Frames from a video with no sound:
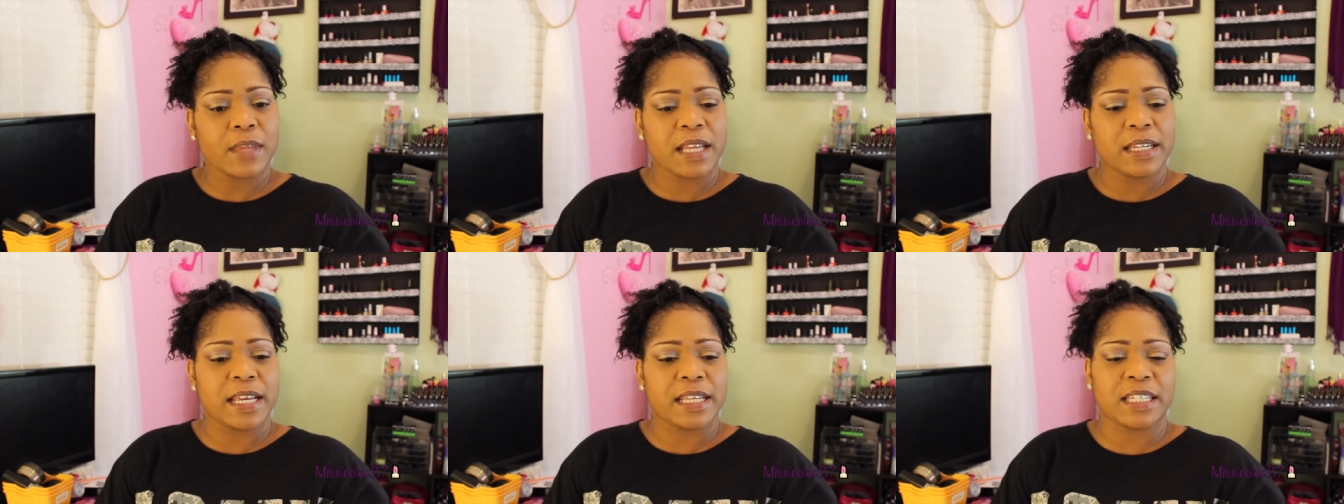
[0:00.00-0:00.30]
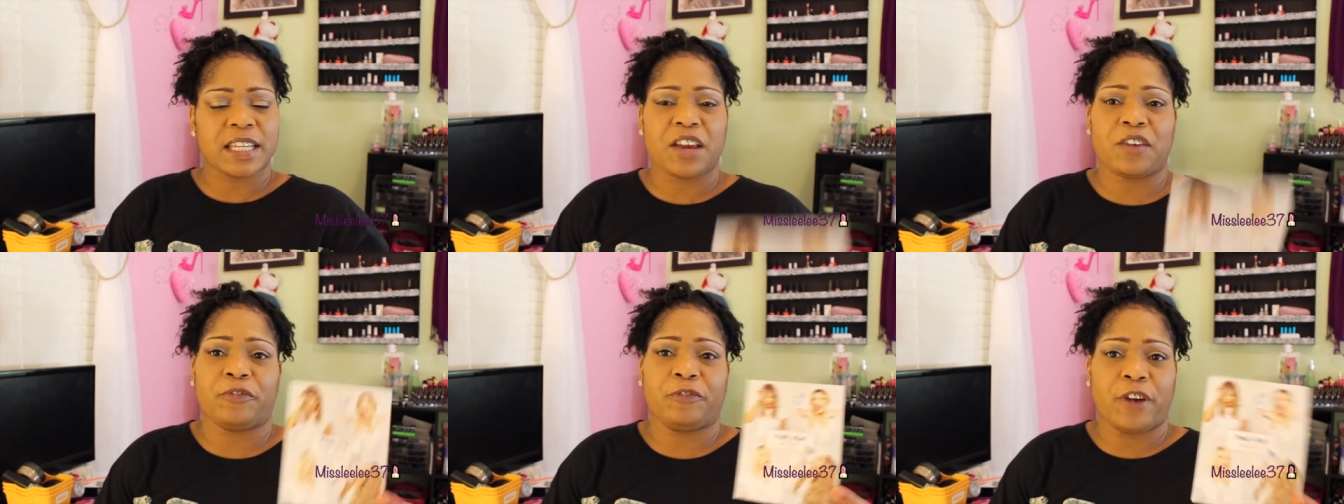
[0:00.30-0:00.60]

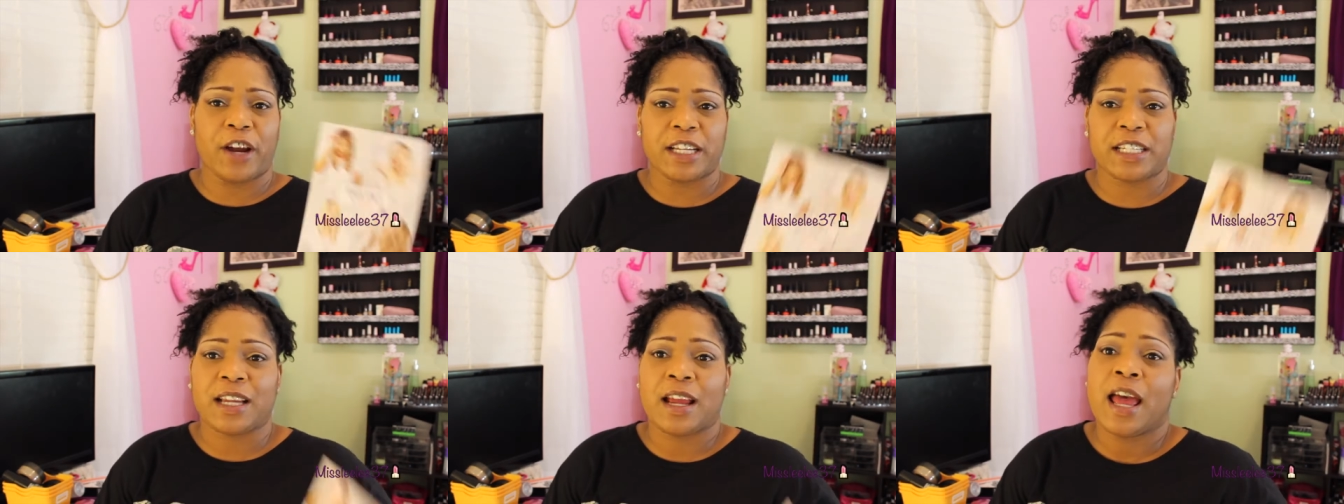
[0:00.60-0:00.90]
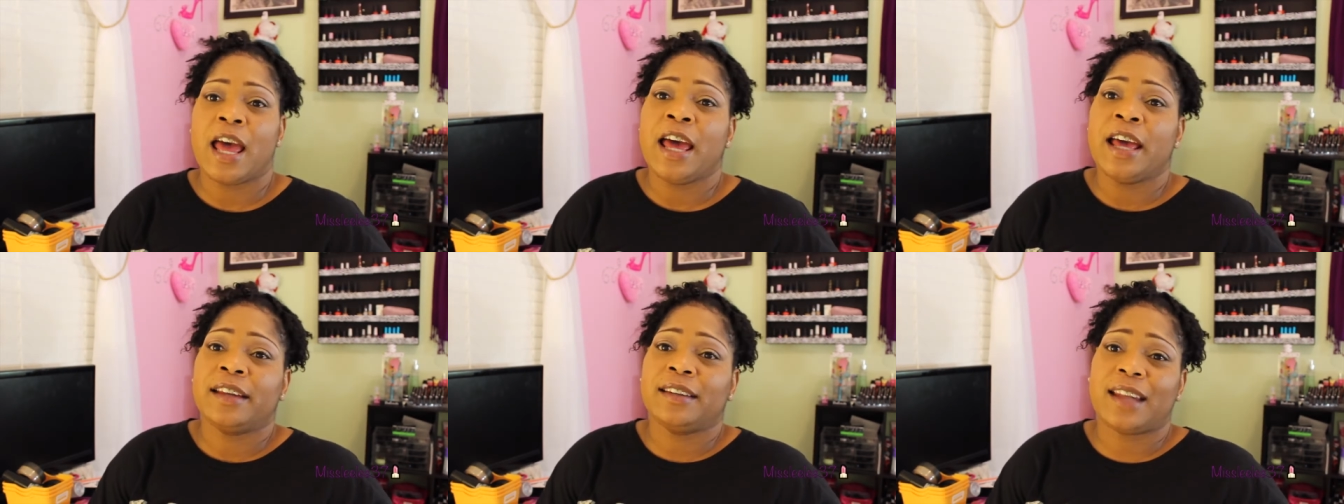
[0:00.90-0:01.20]
Let's get fresh.
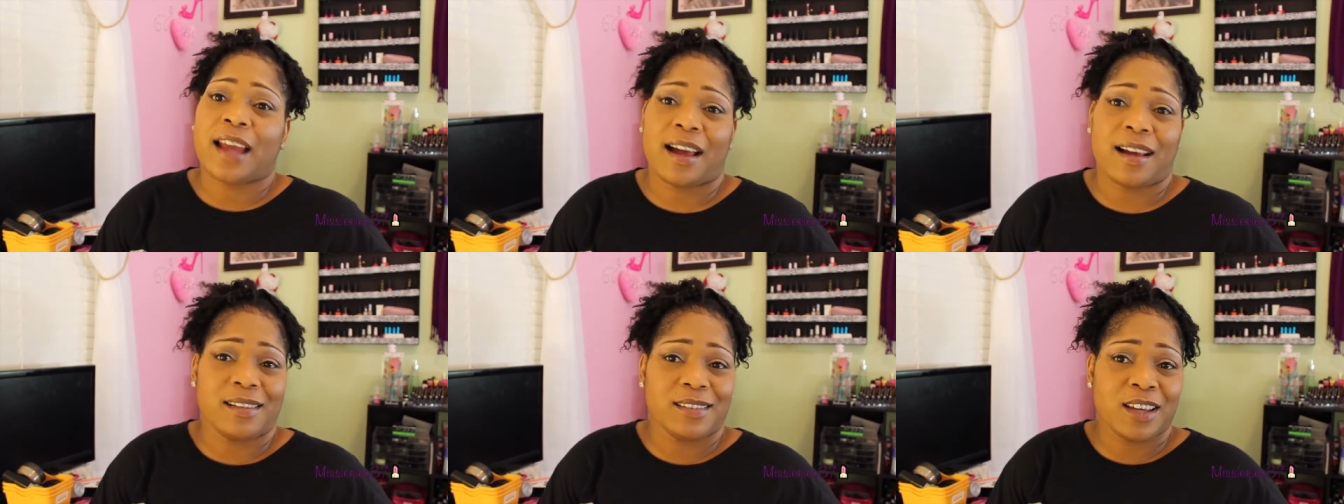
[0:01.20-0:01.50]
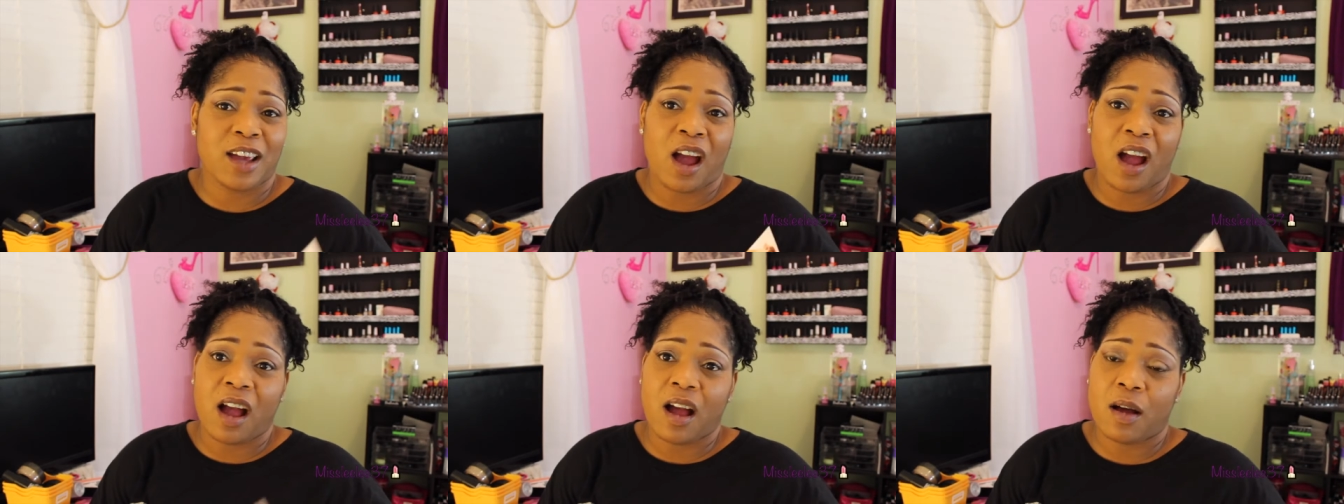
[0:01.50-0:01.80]
Now,
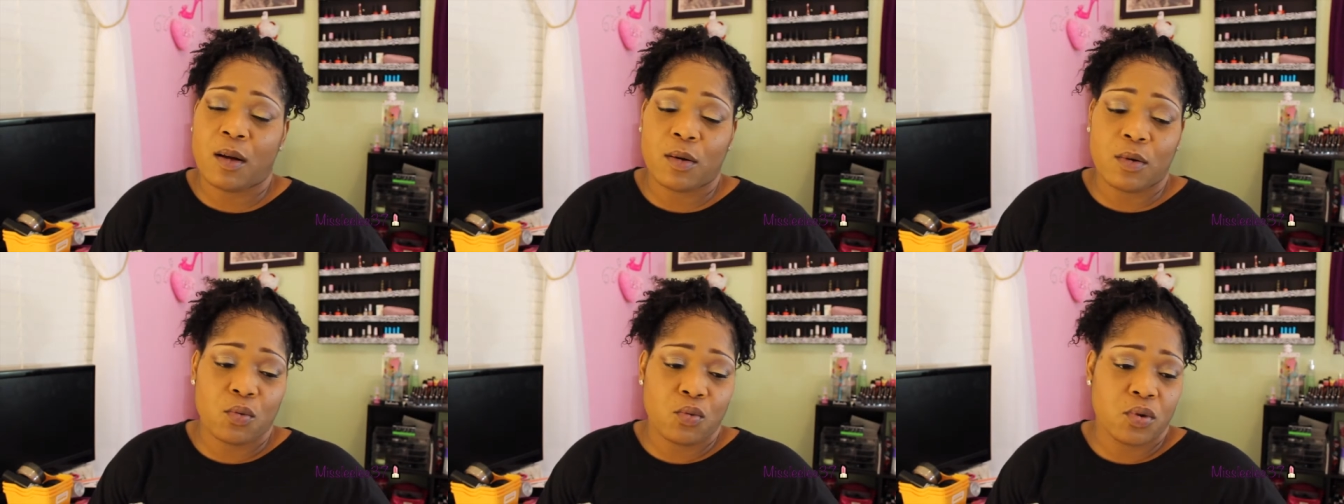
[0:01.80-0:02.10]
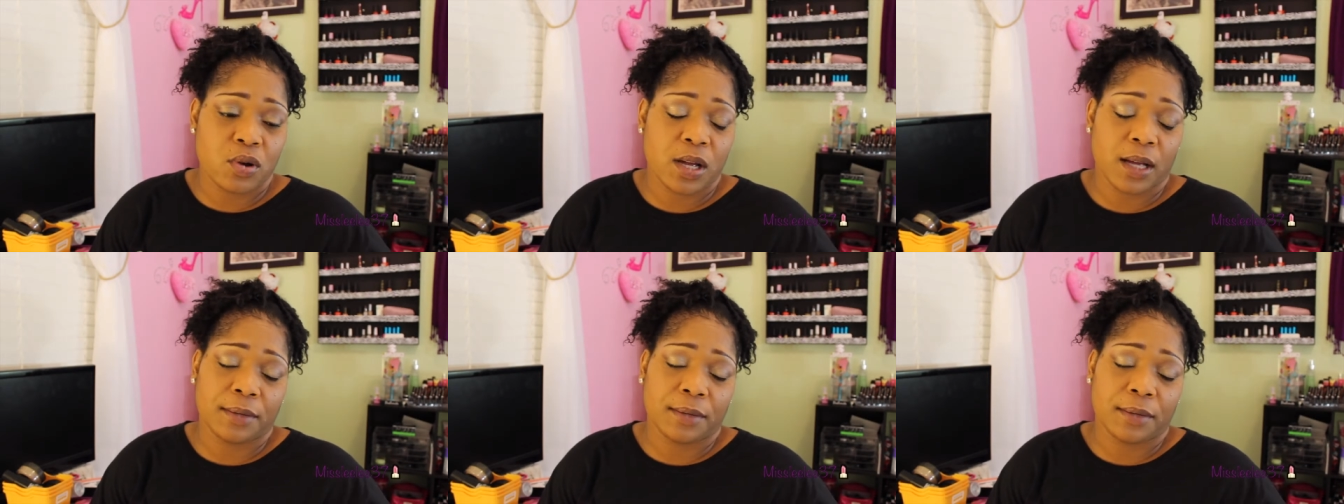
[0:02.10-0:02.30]
y'all,